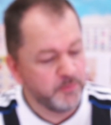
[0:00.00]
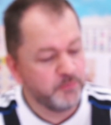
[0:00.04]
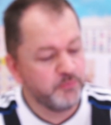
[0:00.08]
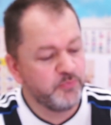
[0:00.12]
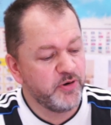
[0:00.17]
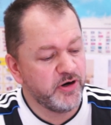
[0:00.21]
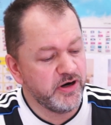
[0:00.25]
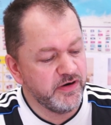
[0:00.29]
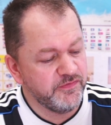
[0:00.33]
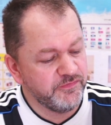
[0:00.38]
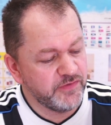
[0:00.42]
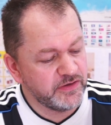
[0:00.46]

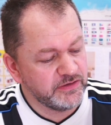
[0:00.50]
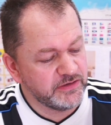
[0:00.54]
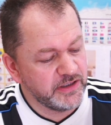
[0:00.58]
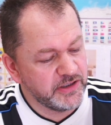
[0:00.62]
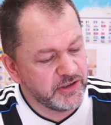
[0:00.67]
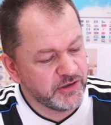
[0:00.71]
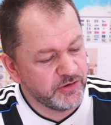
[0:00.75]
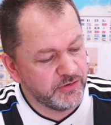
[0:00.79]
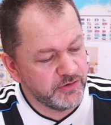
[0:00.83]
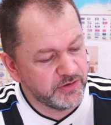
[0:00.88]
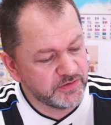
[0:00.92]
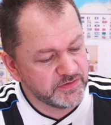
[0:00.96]
Perfectly
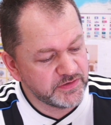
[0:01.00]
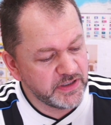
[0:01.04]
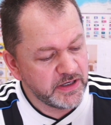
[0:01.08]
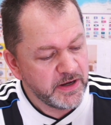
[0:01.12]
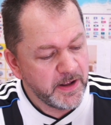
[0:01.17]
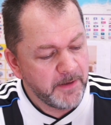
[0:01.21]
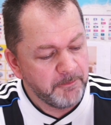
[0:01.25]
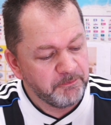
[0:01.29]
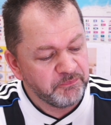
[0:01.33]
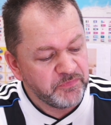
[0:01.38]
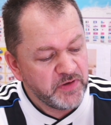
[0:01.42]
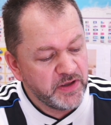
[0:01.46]
cooked.
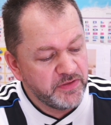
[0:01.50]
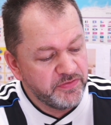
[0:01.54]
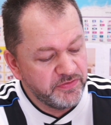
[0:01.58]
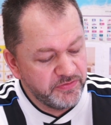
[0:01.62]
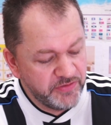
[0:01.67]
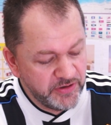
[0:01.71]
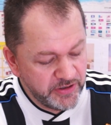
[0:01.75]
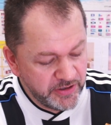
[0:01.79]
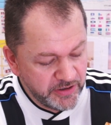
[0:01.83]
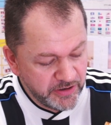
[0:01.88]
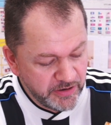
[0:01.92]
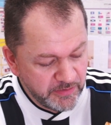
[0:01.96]

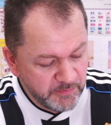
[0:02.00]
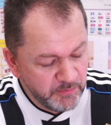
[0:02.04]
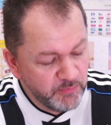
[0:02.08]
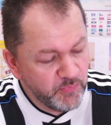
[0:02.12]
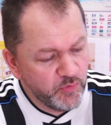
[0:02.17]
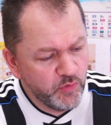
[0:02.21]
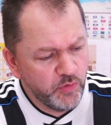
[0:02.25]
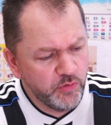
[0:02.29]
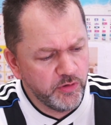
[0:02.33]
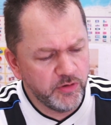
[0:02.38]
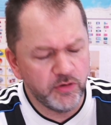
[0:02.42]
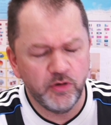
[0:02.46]
They're
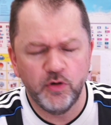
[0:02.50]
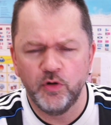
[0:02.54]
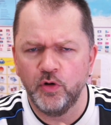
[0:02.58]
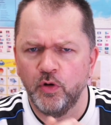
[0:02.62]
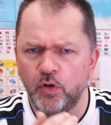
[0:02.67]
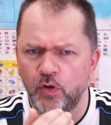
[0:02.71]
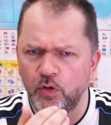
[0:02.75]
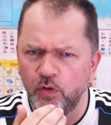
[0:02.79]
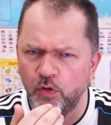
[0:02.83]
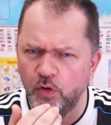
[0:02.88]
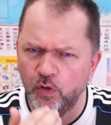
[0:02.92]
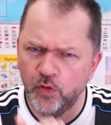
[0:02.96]
more
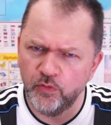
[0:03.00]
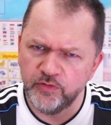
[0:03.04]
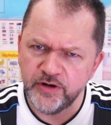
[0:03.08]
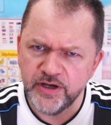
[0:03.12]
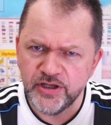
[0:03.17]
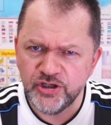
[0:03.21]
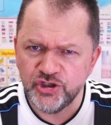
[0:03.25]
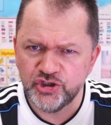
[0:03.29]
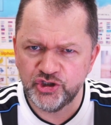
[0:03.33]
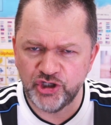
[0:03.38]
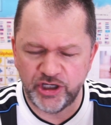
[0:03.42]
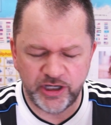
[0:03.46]

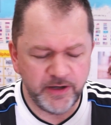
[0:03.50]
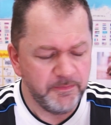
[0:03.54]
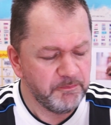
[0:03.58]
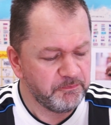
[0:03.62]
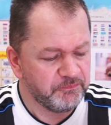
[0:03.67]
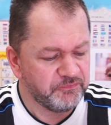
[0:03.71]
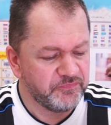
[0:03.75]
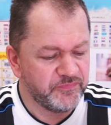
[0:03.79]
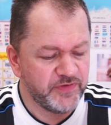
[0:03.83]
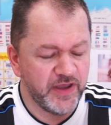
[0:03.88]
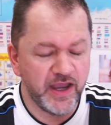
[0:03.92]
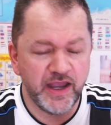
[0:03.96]
orangey
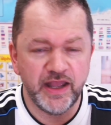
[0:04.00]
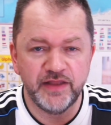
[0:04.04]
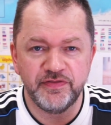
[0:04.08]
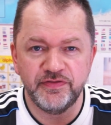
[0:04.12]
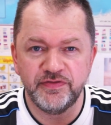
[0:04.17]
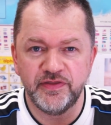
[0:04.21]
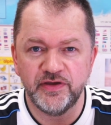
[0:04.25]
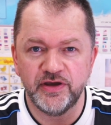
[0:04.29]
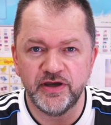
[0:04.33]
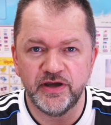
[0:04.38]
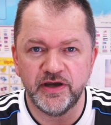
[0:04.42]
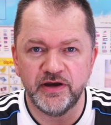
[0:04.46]

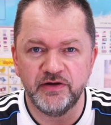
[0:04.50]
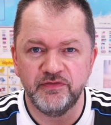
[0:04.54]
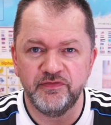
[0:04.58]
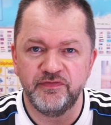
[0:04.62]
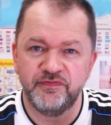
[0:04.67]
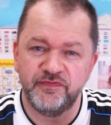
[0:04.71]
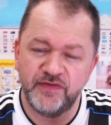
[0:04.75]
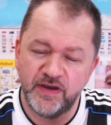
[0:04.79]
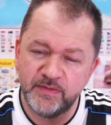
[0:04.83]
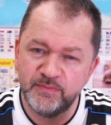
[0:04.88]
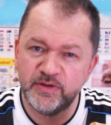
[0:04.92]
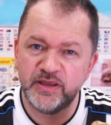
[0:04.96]
than the
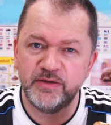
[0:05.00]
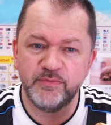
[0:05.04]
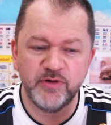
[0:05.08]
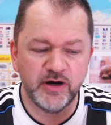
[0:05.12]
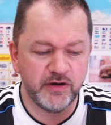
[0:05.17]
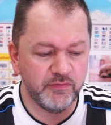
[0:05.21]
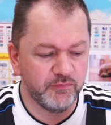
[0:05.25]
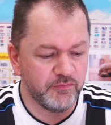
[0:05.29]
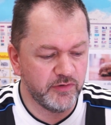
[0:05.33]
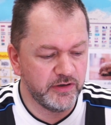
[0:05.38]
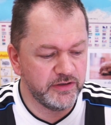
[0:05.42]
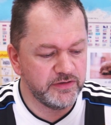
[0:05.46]
Family
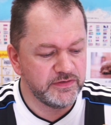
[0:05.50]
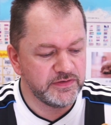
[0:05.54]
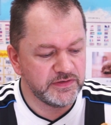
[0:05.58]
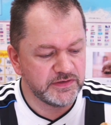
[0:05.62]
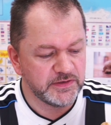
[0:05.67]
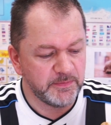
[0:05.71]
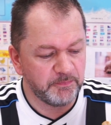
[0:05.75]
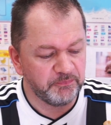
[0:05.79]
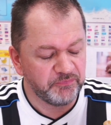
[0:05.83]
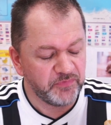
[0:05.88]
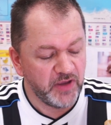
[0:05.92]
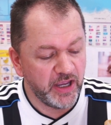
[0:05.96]
Mart
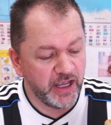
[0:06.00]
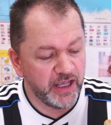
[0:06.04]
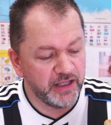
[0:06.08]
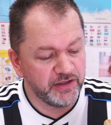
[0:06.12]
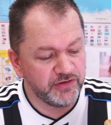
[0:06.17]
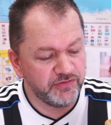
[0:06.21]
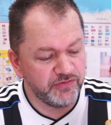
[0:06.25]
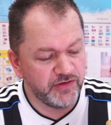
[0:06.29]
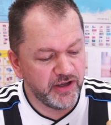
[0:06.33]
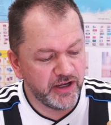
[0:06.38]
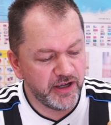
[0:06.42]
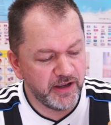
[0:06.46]
ones,
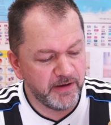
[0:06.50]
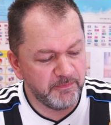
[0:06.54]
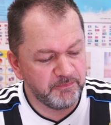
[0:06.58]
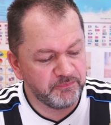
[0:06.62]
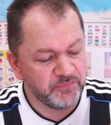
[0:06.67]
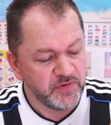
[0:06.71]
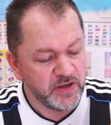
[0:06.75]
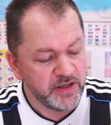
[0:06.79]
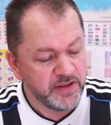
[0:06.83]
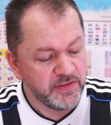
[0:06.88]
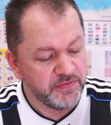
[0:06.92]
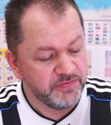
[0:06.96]
and
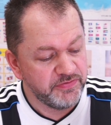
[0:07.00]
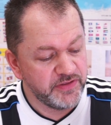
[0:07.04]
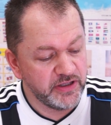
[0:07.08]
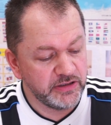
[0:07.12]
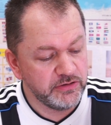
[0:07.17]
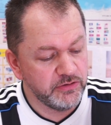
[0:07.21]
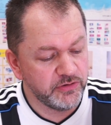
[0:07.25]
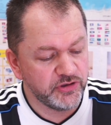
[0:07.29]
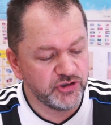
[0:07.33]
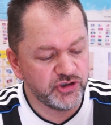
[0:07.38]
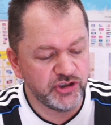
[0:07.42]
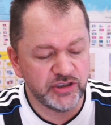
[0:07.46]
they
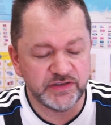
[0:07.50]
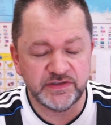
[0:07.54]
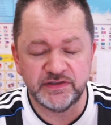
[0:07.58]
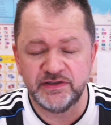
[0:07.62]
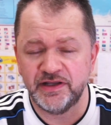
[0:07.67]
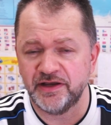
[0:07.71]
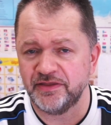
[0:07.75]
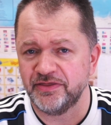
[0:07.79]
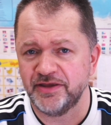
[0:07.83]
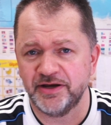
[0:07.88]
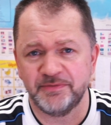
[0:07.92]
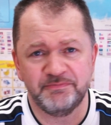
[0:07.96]
look just
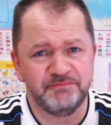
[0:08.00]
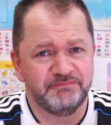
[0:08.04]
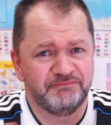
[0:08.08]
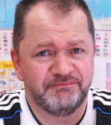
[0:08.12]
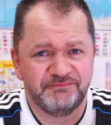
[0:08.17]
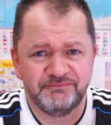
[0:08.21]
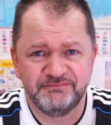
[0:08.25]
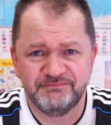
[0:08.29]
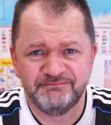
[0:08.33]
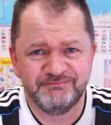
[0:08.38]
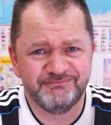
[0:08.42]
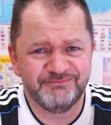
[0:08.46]
like they're
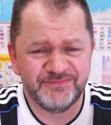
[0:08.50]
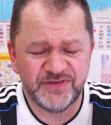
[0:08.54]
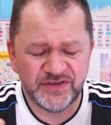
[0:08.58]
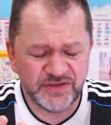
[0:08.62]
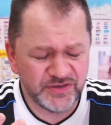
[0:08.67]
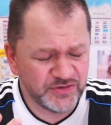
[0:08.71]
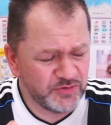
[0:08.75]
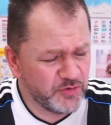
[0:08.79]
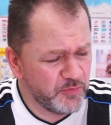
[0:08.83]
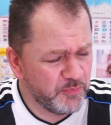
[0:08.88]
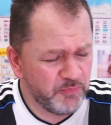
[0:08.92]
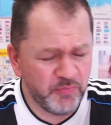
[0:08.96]

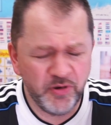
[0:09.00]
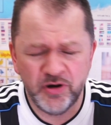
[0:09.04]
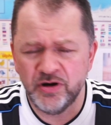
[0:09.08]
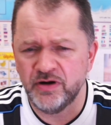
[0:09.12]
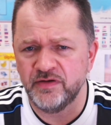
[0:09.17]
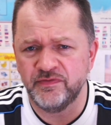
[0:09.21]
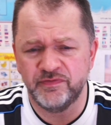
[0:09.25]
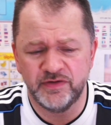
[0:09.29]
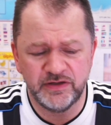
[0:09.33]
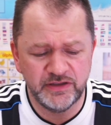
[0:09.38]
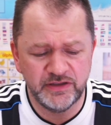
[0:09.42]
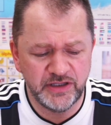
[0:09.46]
so
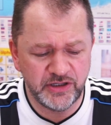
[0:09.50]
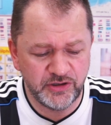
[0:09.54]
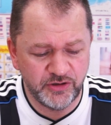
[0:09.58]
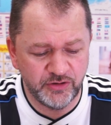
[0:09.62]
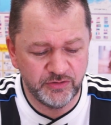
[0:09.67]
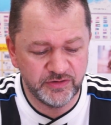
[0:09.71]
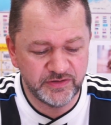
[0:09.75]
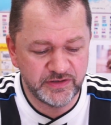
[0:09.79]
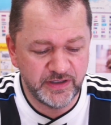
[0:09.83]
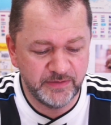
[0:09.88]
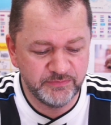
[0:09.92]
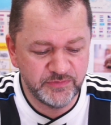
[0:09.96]
perfectly
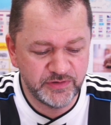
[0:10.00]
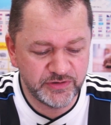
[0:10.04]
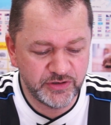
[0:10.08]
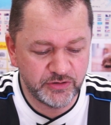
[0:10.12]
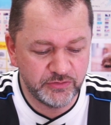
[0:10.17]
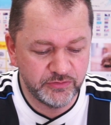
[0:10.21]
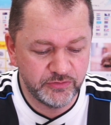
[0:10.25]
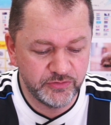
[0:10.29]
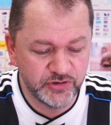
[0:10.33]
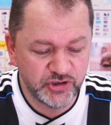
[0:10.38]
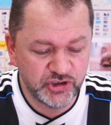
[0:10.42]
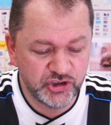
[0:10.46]
cooked. I'm just
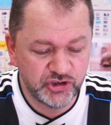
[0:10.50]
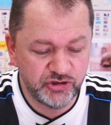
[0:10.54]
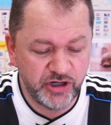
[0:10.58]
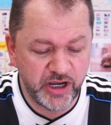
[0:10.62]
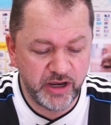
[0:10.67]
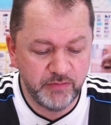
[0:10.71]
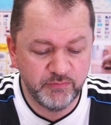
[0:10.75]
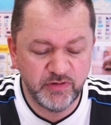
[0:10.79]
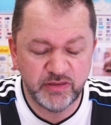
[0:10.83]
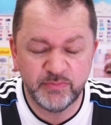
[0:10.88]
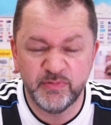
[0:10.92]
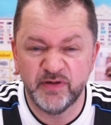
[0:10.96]
going to go straight
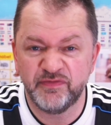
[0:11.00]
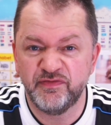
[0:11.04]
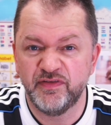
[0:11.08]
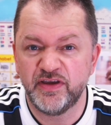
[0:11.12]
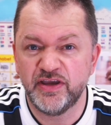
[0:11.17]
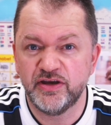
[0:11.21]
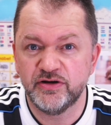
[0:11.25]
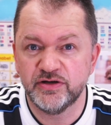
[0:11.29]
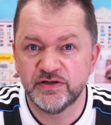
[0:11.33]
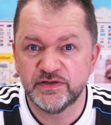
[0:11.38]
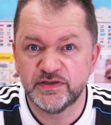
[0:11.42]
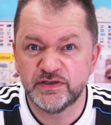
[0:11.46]
in with my
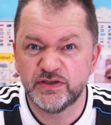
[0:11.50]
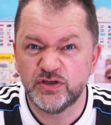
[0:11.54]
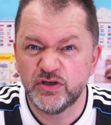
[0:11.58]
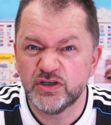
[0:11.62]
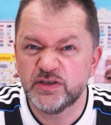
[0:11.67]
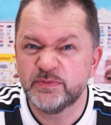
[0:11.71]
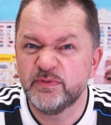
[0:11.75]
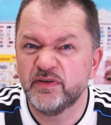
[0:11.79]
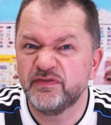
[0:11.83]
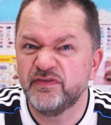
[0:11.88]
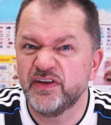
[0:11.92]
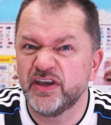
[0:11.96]
fingers.
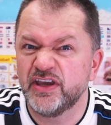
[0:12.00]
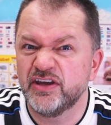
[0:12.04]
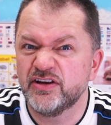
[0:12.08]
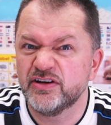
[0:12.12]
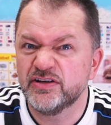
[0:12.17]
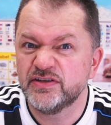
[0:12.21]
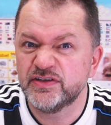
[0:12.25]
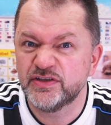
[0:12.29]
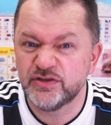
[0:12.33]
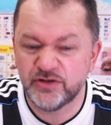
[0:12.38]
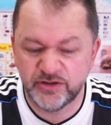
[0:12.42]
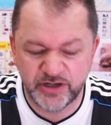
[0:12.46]
Excuse my
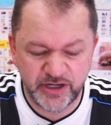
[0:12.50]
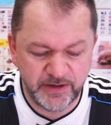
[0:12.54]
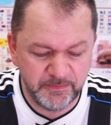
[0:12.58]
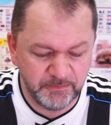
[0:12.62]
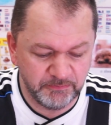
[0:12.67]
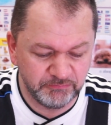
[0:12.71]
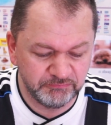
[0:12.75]
fingers, sorry.